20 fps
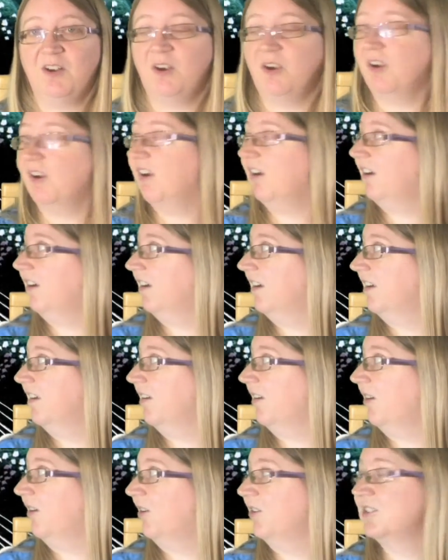Her
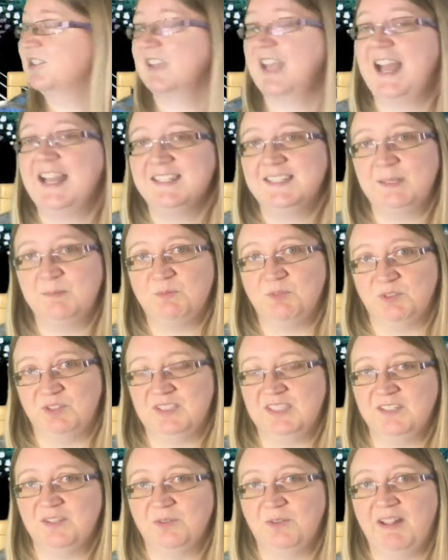concept for
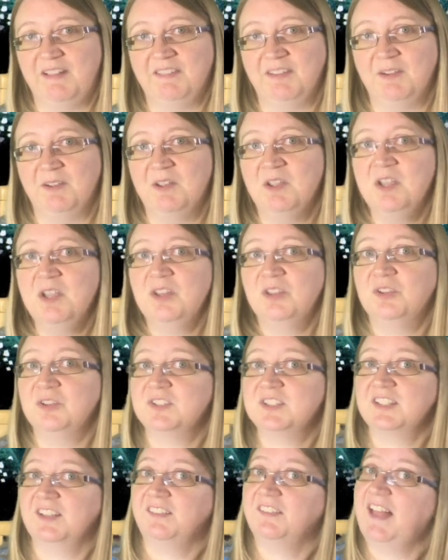Cinderella
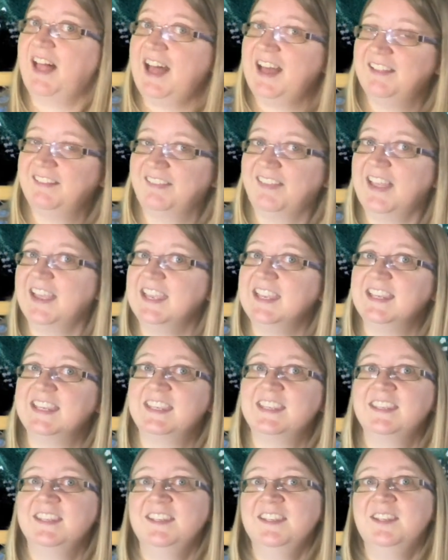looks a lot like
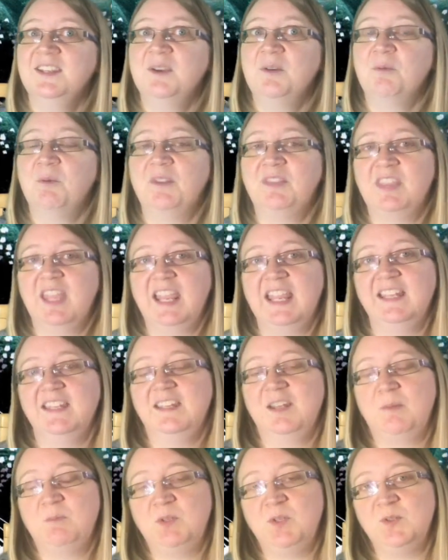what they ended
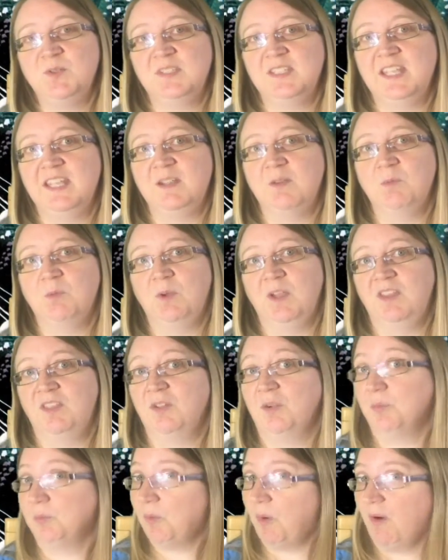up using with
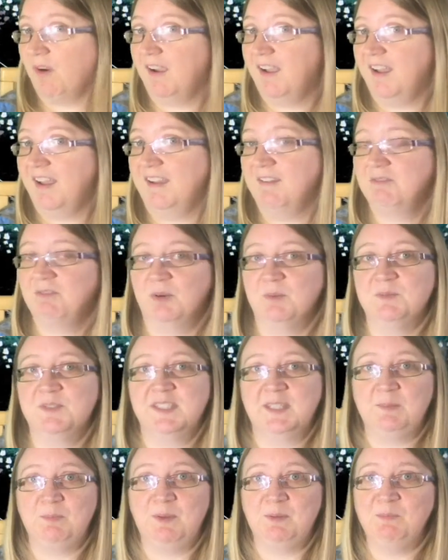Aurora from
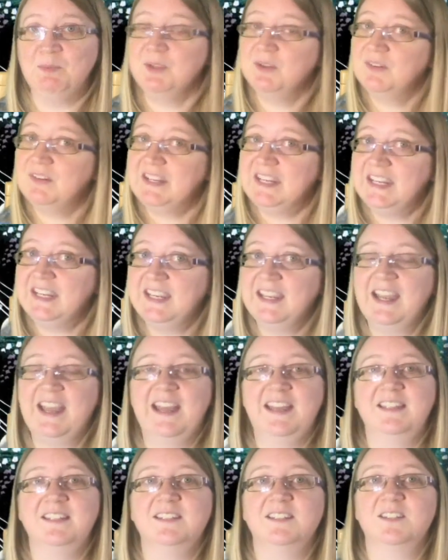Sleeping Beauty
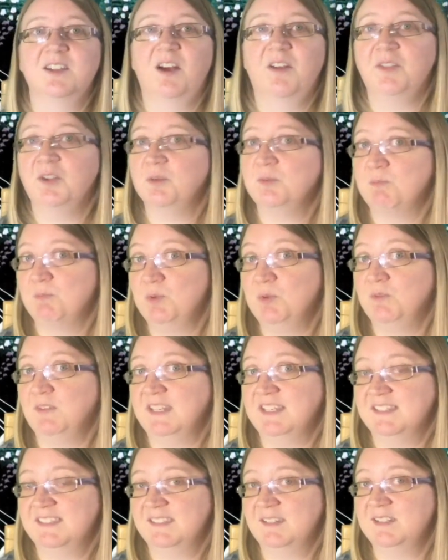and other
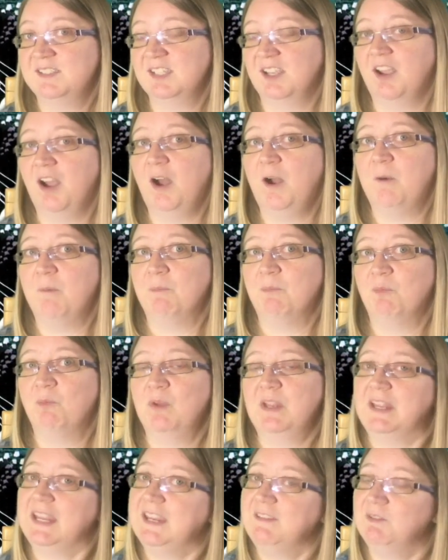movies to come,
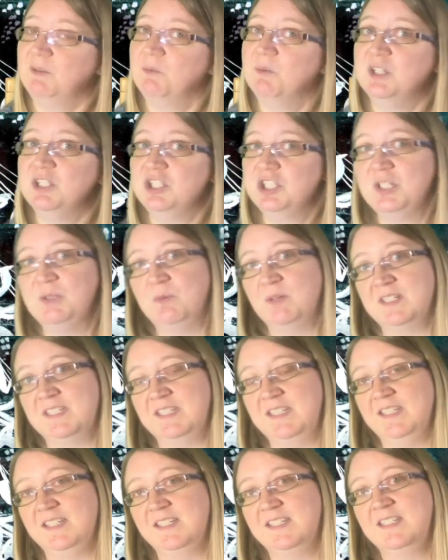even when she
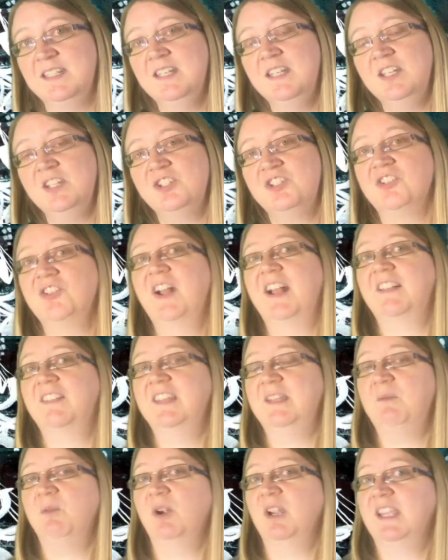wasn't
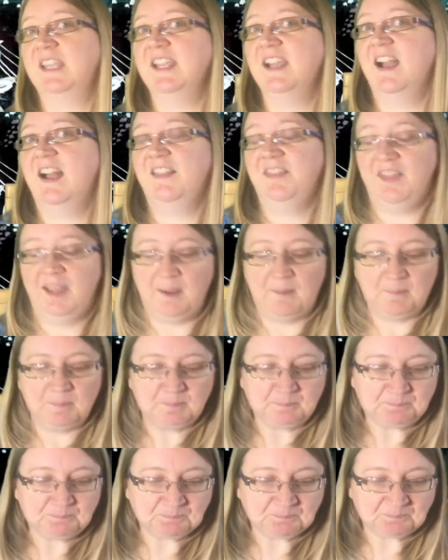directly working on them.